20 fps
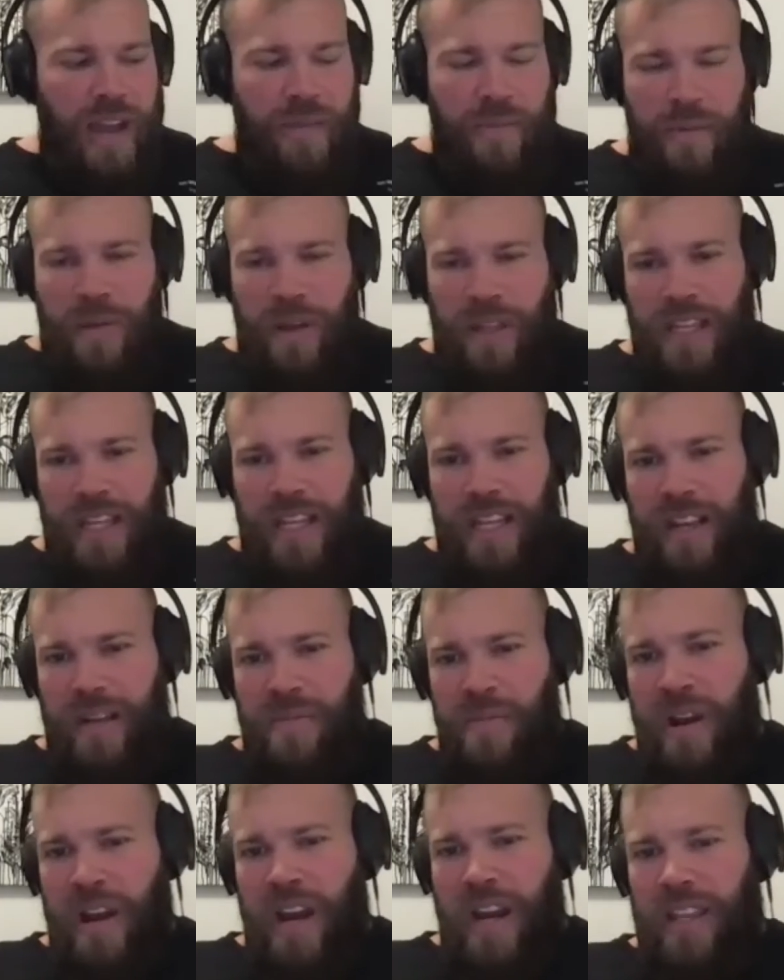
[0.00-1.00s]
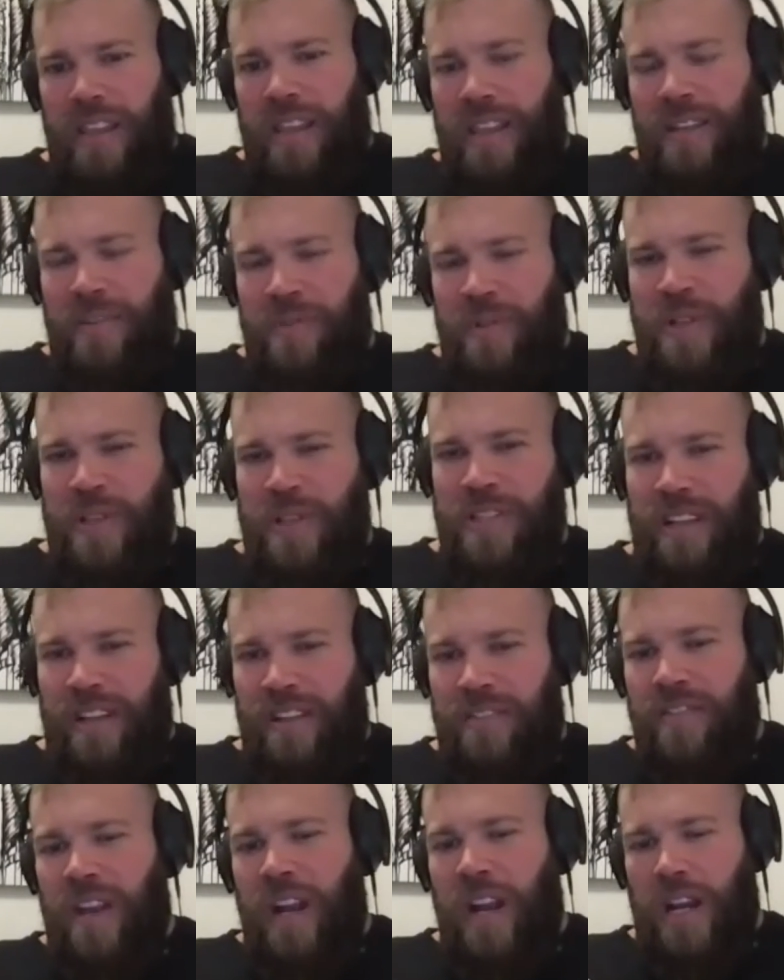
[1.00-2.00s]
I'm not thinking about anything, which is like
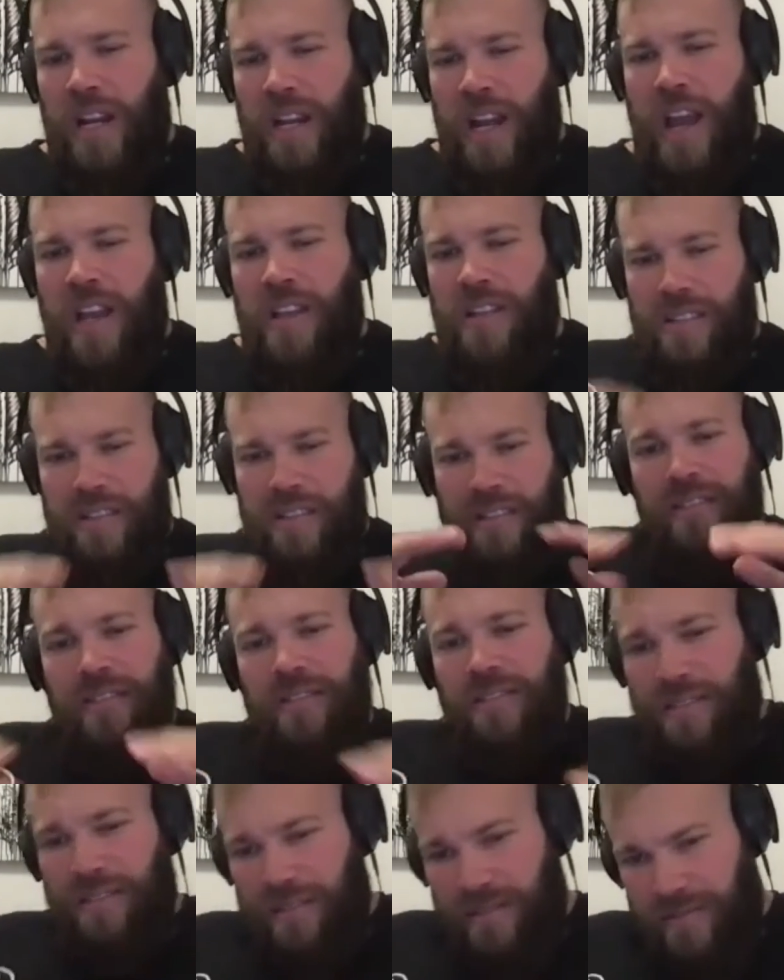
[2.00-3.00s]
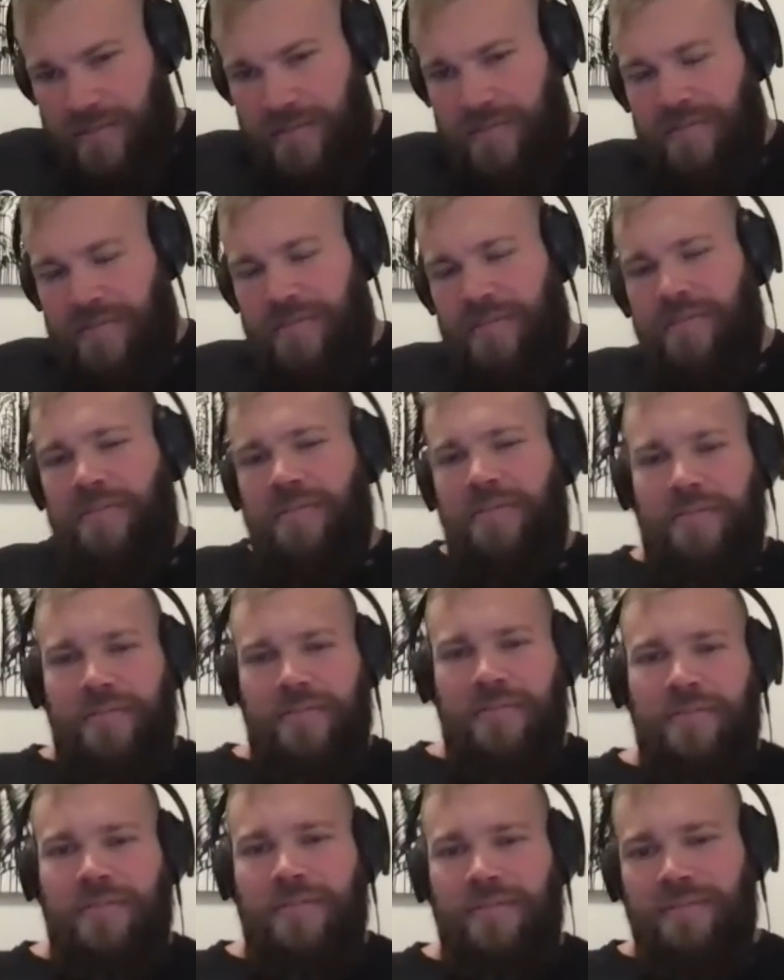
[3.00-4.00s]
a very nice.
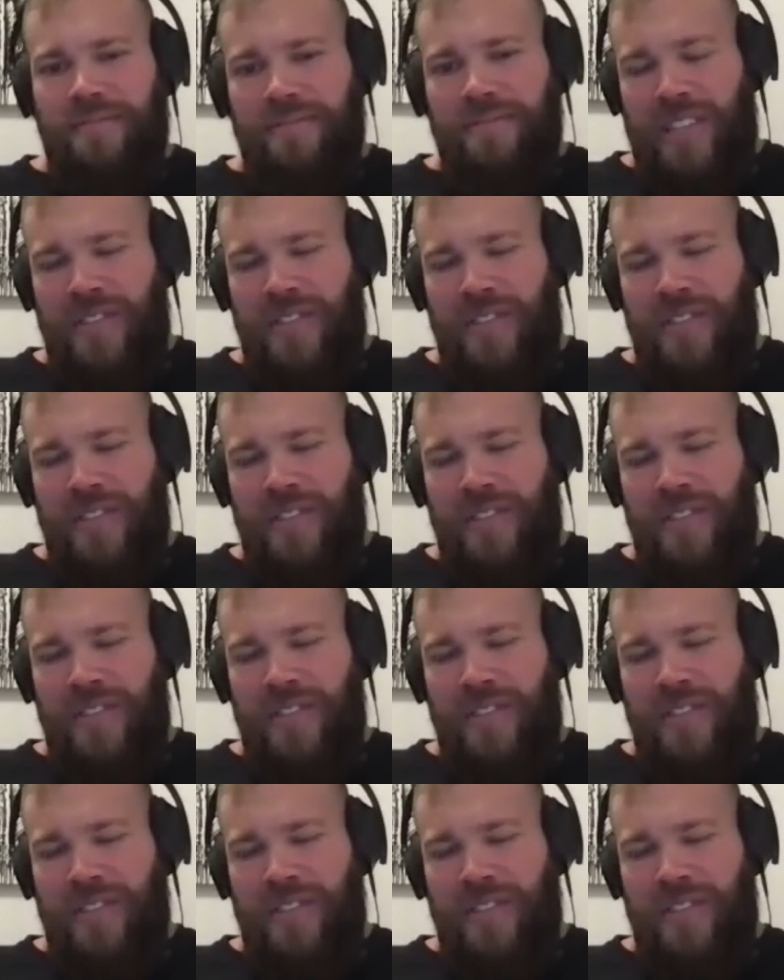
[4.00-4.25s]
It's